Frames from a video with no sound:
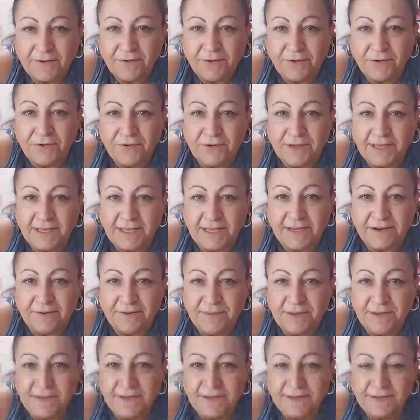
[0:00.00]
Oh, you can hear
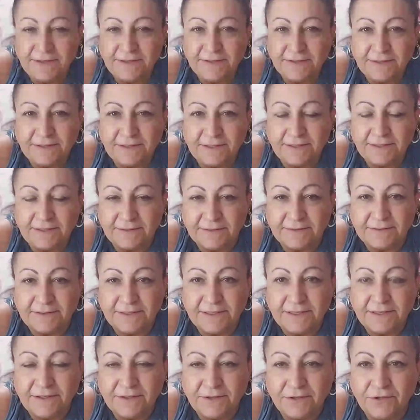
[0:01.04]
me?
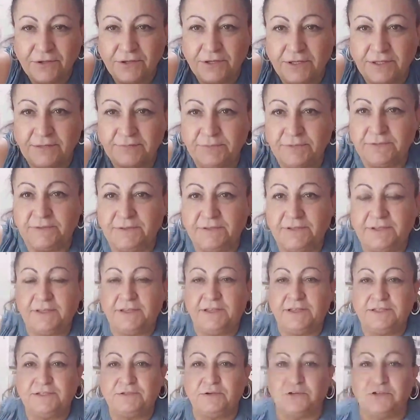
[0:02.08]
Good.
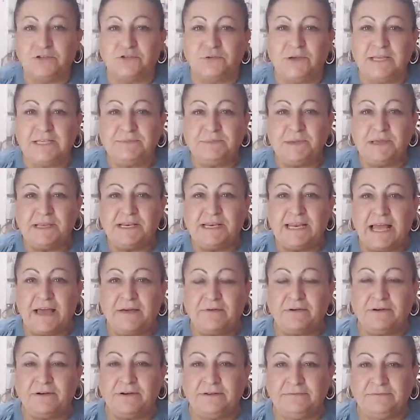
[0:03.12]
So should I speak
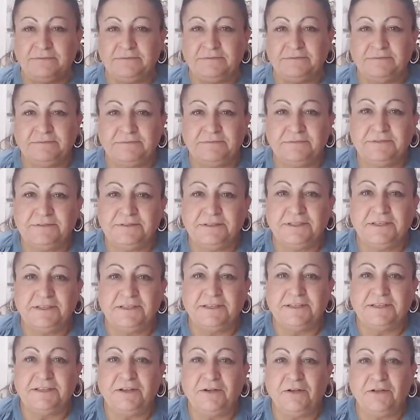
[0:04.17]
louder?
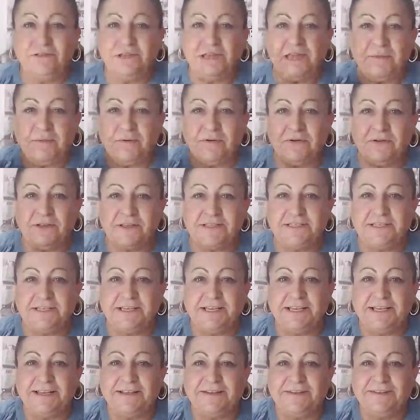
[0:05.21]
Whole neighborhood can see.
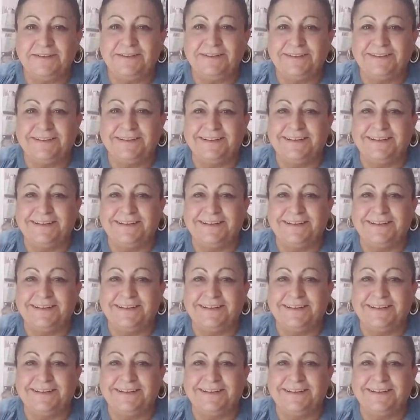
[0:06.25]
Hello.